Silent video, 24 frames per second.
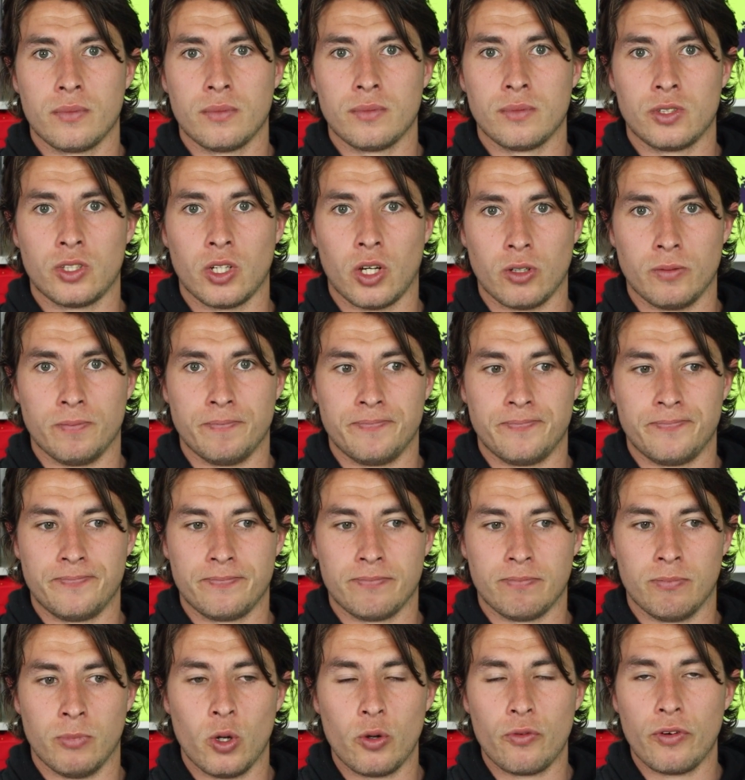So,
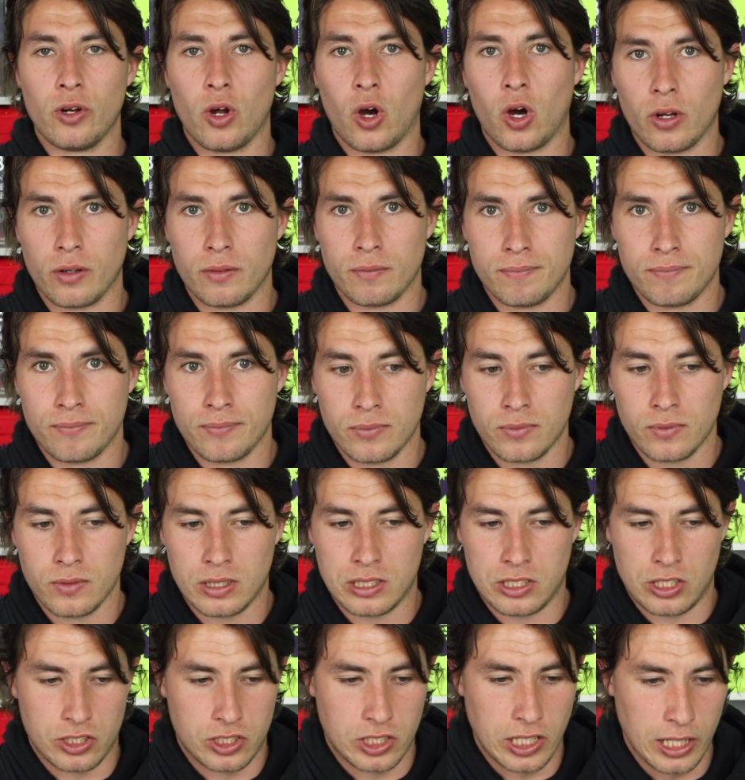moving on
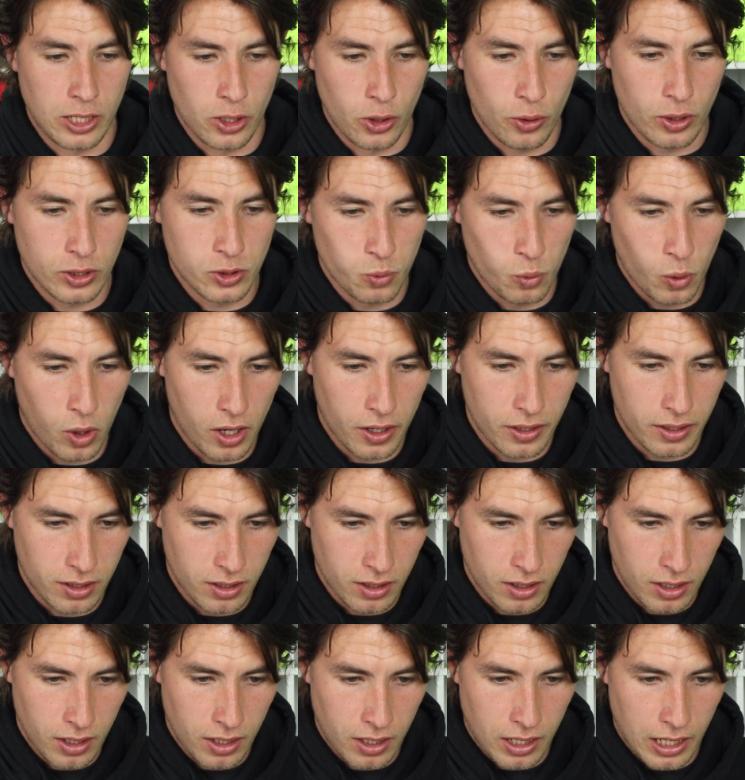to see who has won
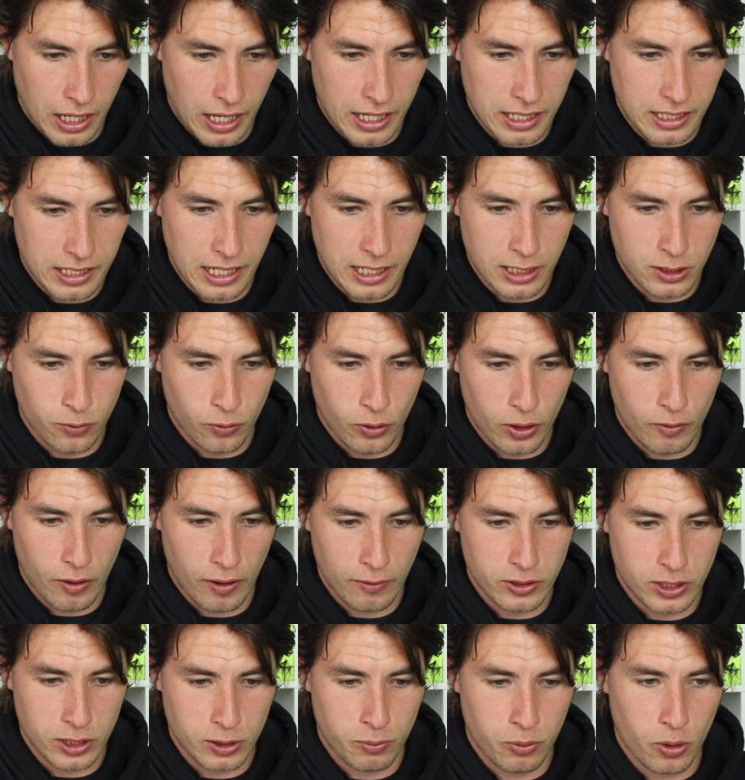a year's free
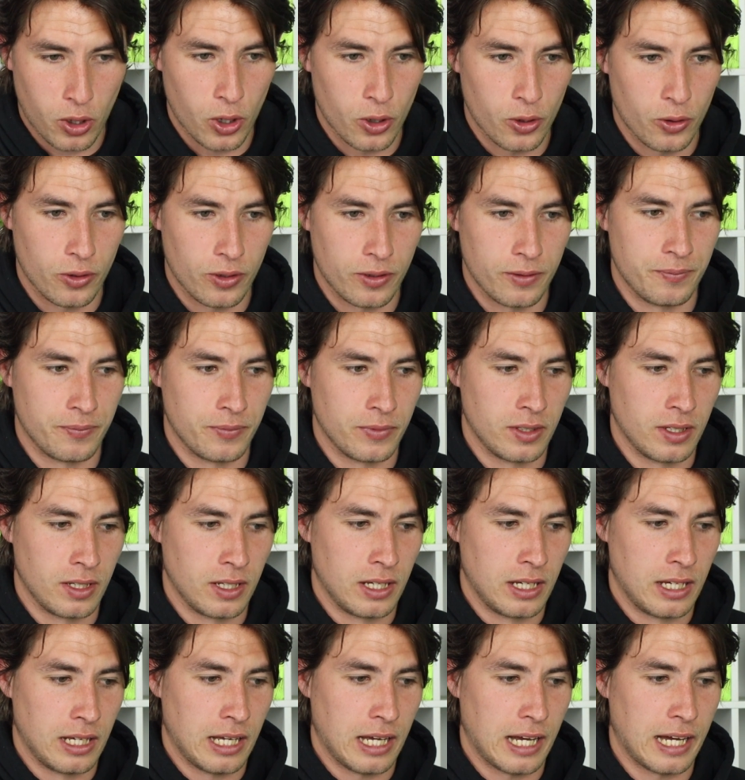REFSIX Pro.
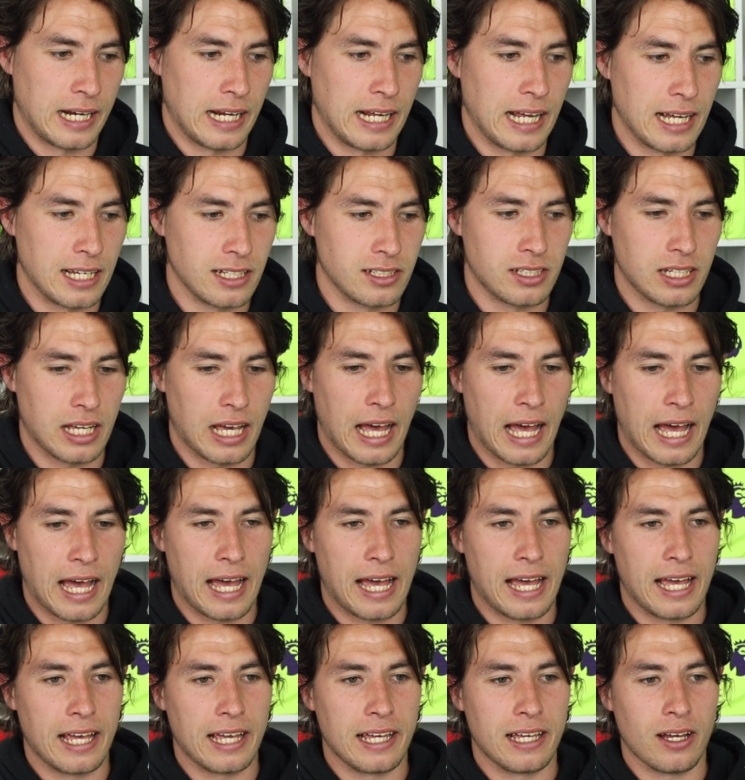And it is
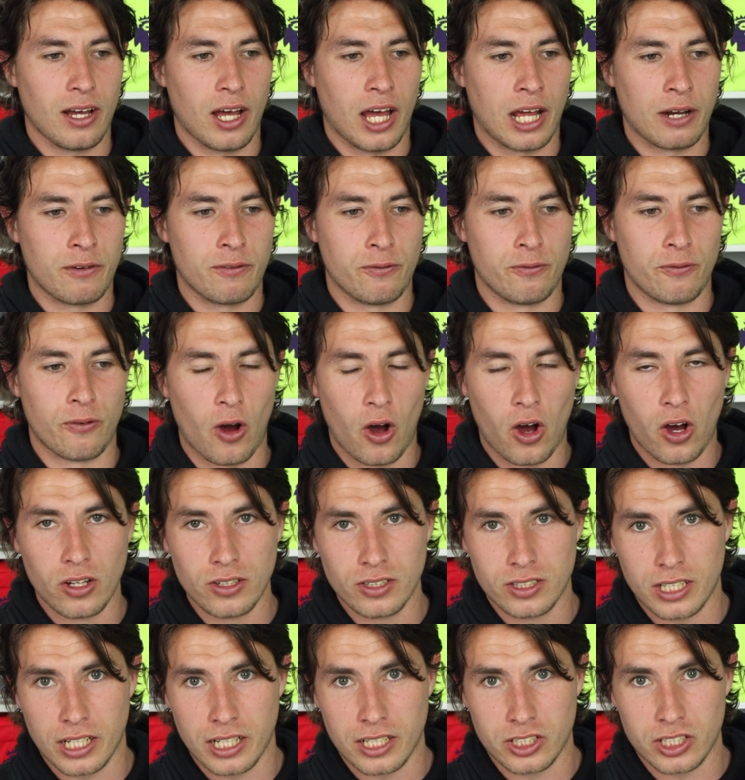an
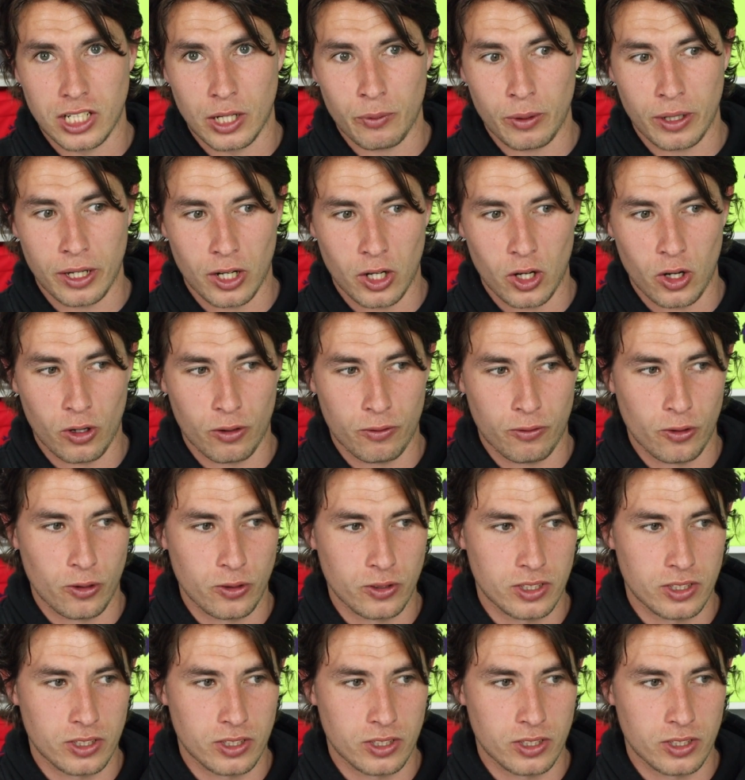advantage that we're going to look through